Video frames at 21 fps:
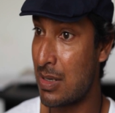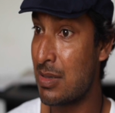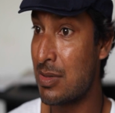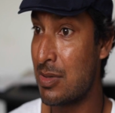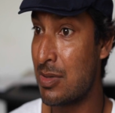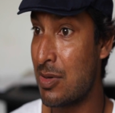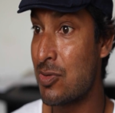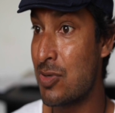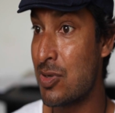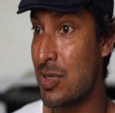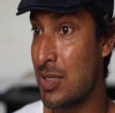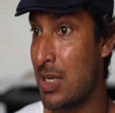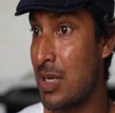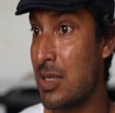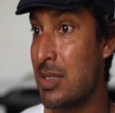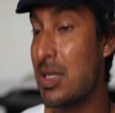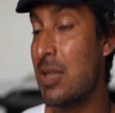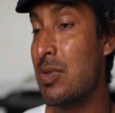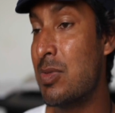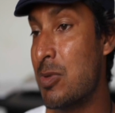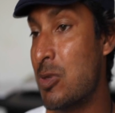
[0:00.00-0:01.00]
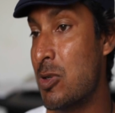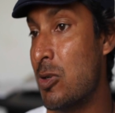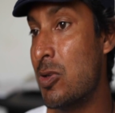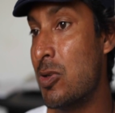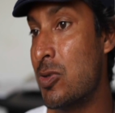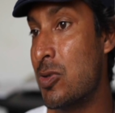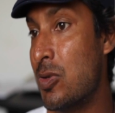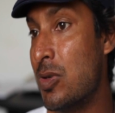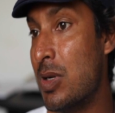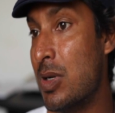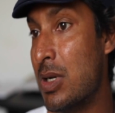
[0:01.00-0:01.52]
not just ourselves but
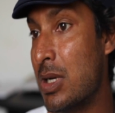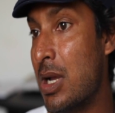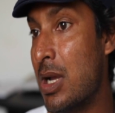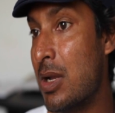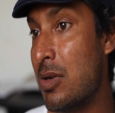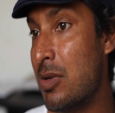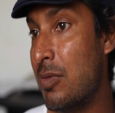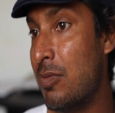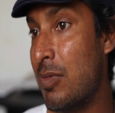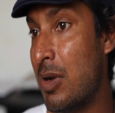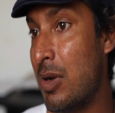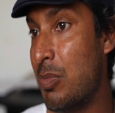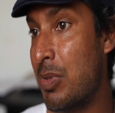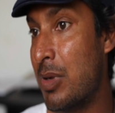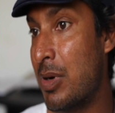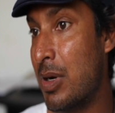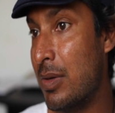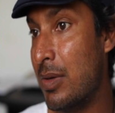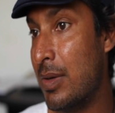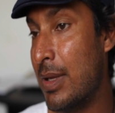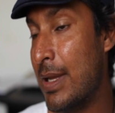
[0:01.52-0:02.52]
also our country very proud.